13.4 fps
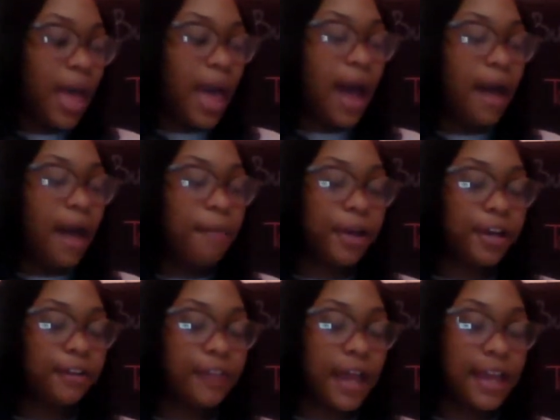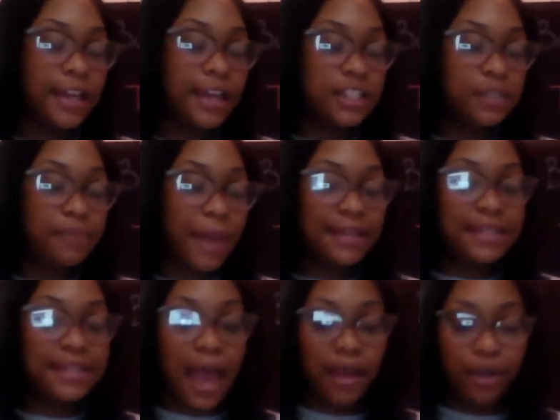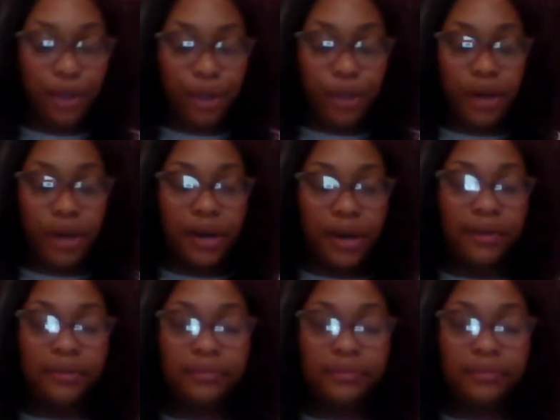A butterfly is spectacular.